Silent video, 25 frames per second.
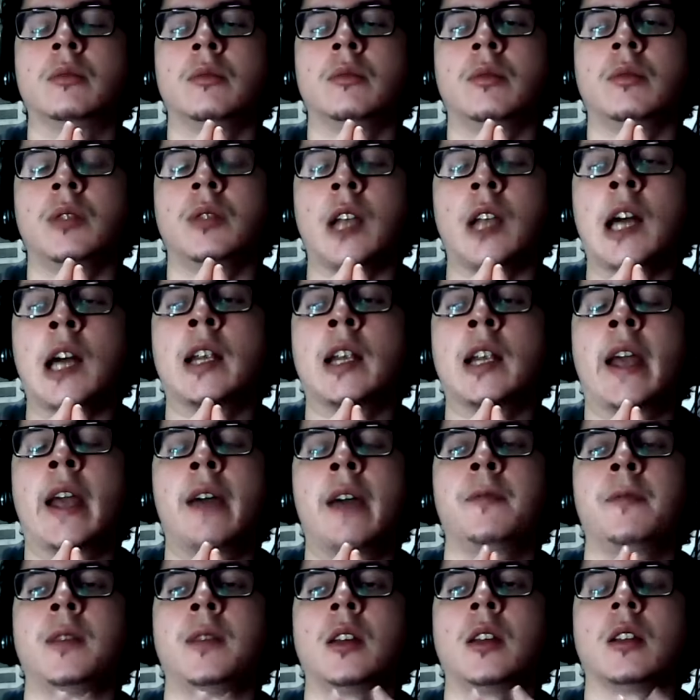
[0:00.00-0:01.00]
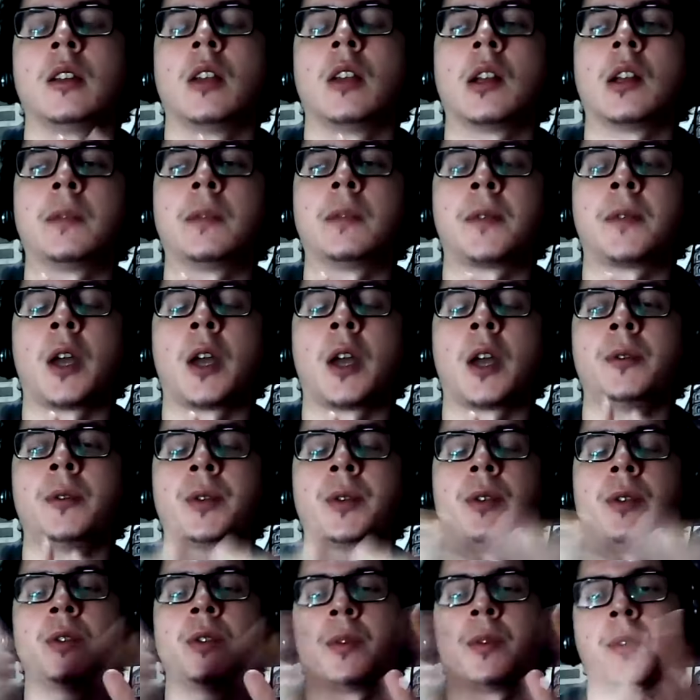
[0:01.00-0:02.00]
not having a lot of
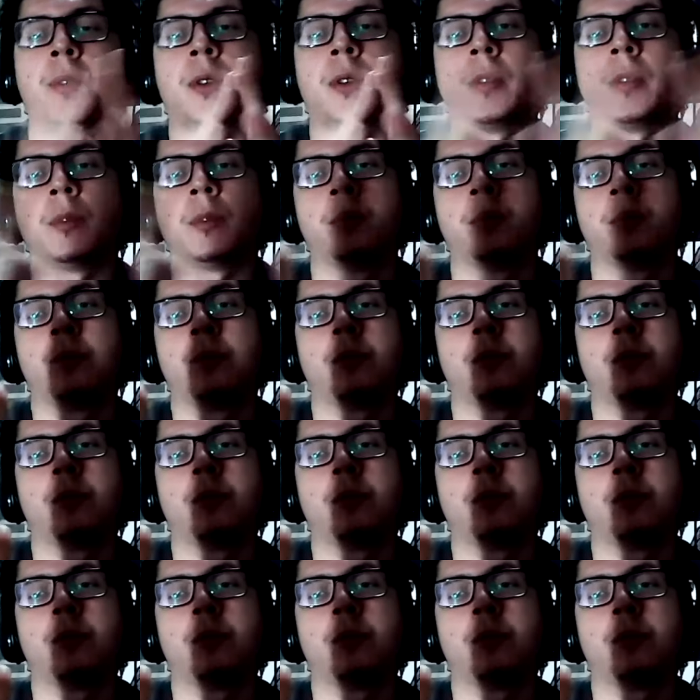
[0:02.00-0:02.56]
concerts for